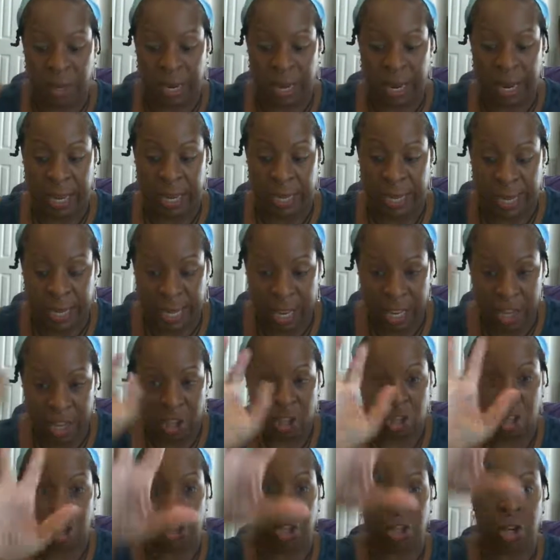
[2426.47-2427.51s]
And then
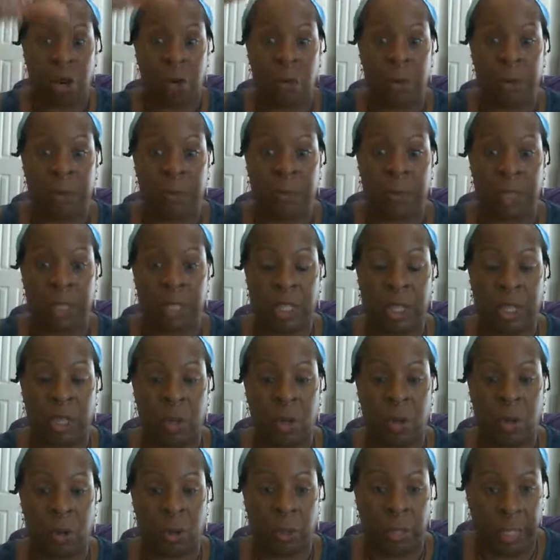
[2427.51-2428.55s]
you can go in with the
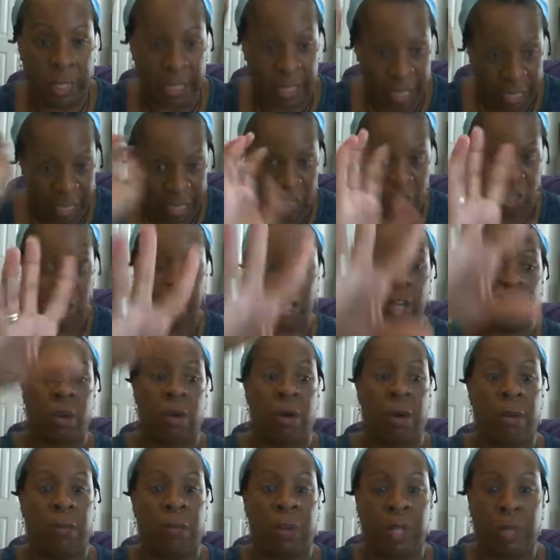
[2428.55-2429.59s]
gold and then you can
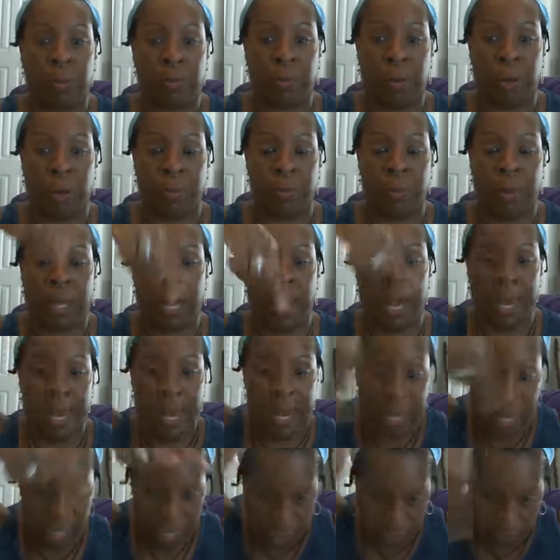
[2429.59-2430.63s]
go in with the purple light
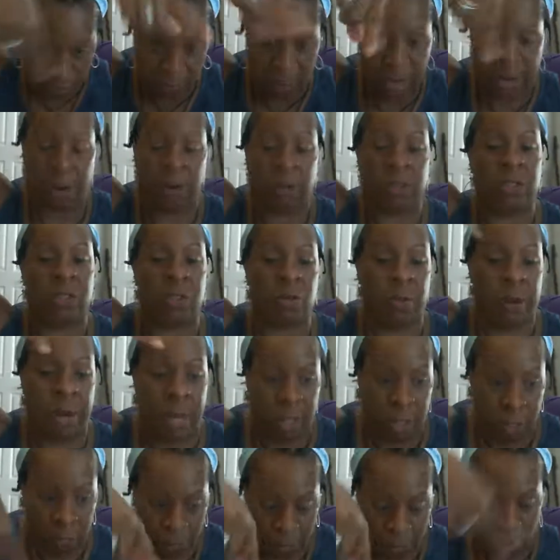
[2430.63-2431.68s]
and it spirals
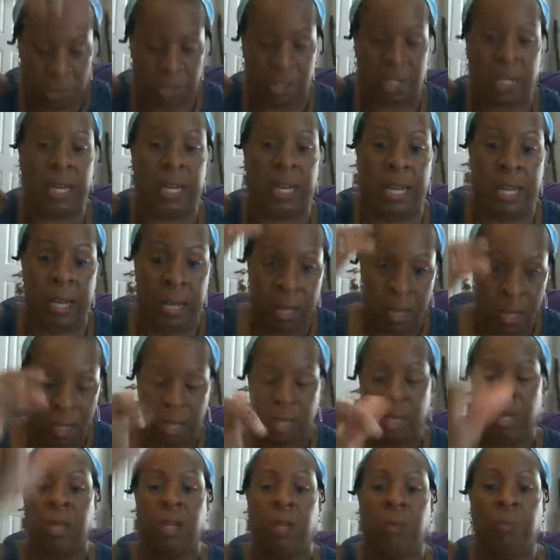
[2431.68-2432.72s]
around the person and
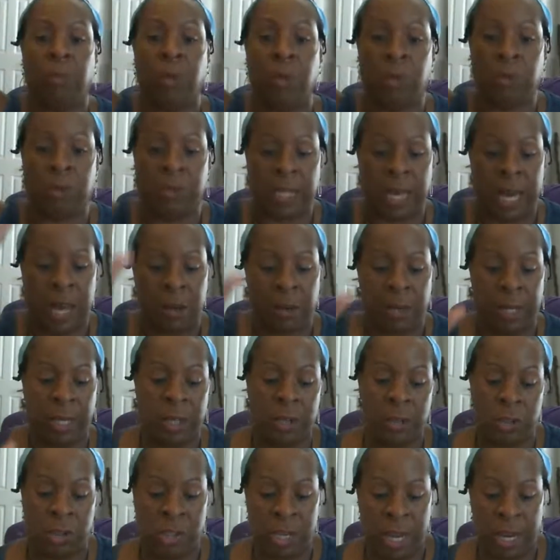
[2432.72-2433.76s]
moves out
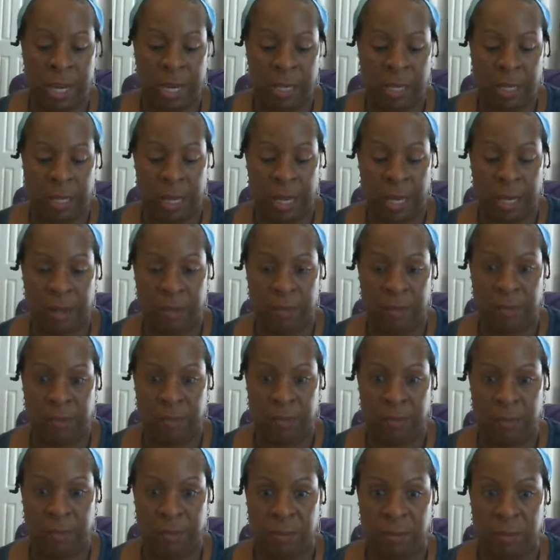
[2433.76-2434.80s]
energetically.
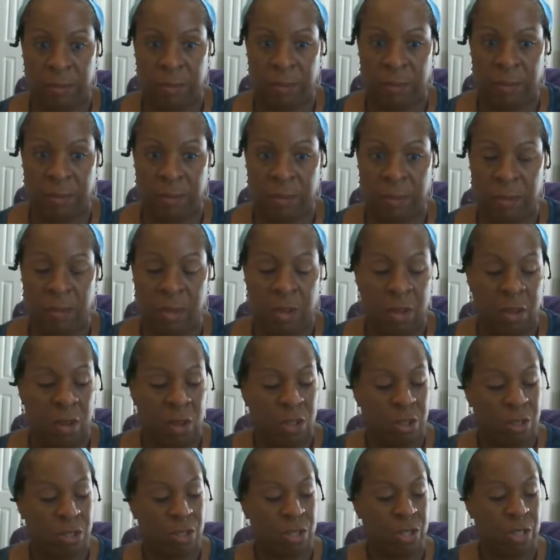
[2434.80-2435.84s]

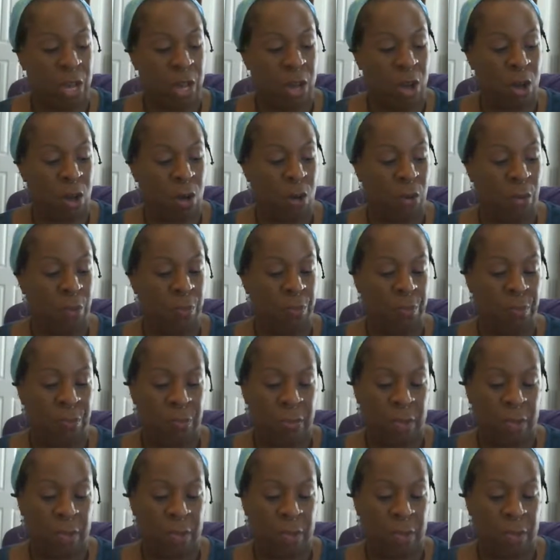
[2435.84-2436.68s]
So